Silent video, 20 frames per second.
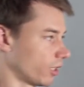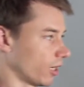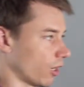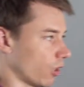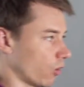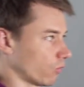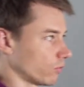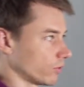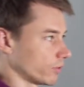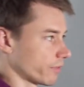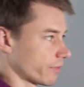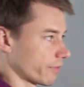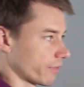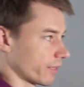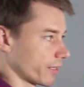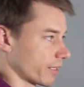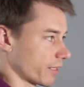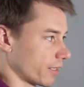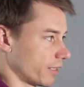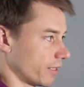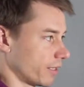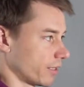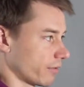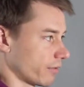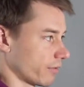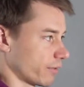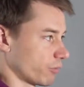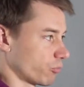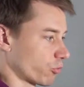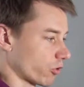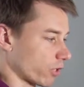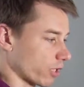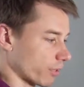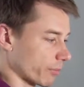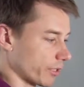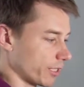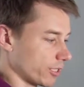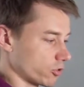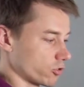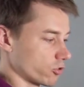only the product
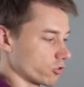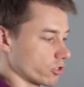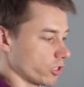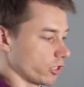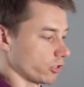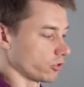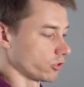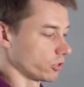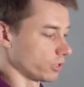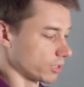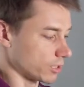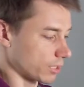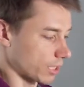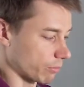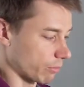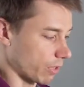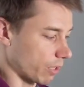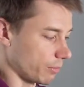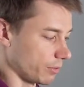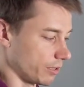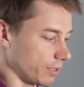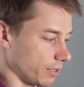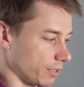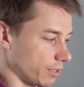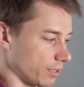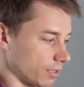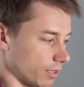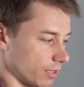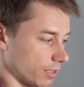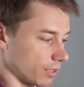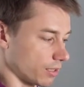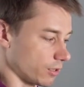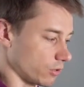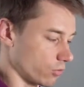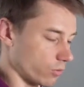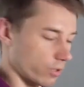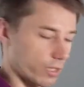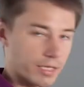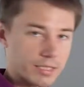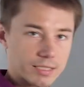manager changes, and maybe
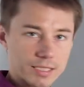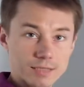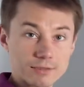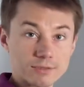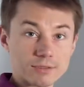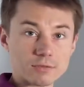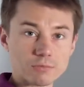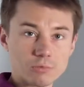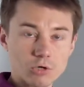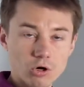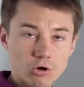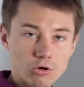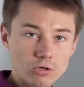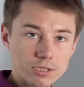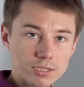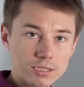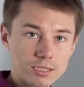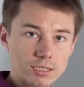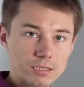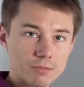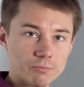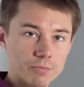another colleague,